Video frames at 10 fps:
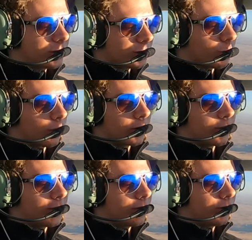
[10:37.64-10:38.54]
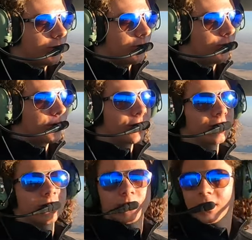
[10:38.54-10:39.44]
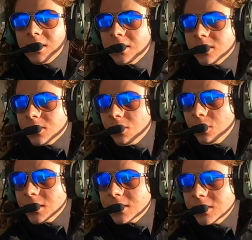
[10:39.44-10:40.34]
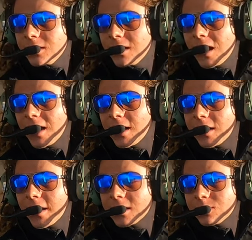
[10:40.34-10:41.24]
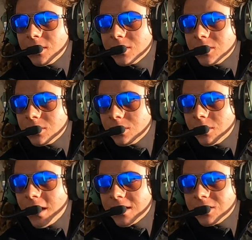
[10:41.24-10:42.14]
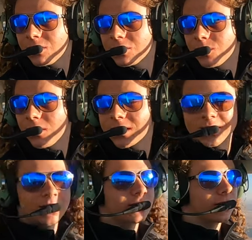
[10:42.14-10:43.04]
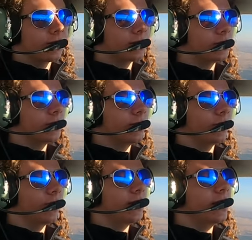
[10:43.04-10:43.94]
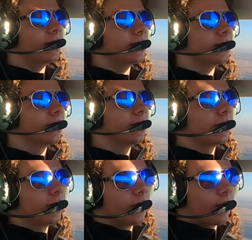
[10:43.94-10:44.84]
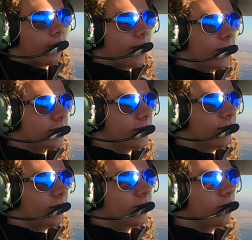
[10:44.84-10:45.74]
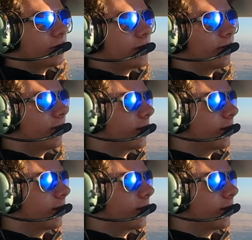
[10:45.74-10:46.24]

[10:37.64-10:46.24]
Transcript: just work better when you go bigger, so it's not as much or as noticeable as it is on an RC airplane, but it is, it is definitely a nose-heavy